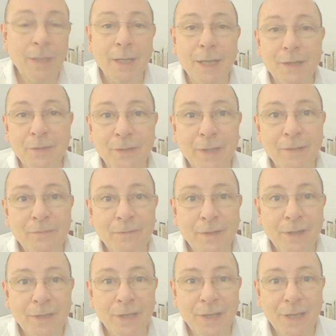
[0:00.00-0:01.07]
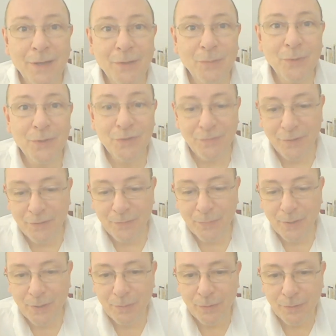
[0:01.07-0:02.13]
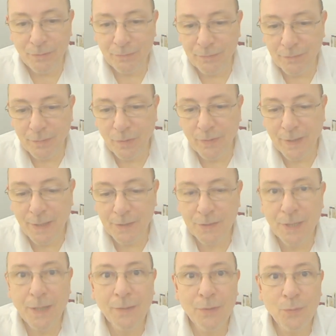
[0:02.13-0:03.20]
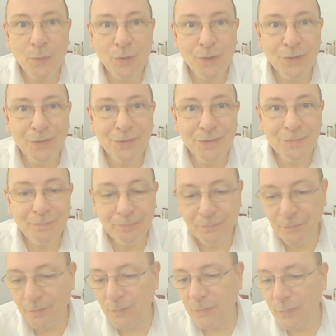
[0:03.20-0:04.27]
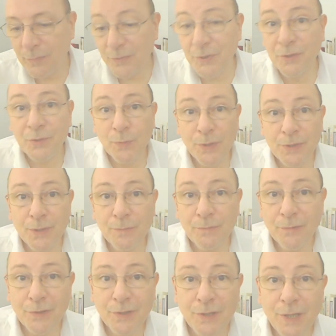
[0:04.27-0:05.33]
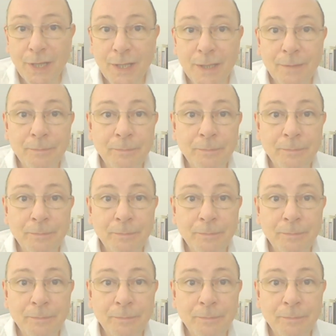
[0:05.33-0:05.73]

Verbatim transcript: and you then find out how it works for other people, that's how it works. Just wisdom for today.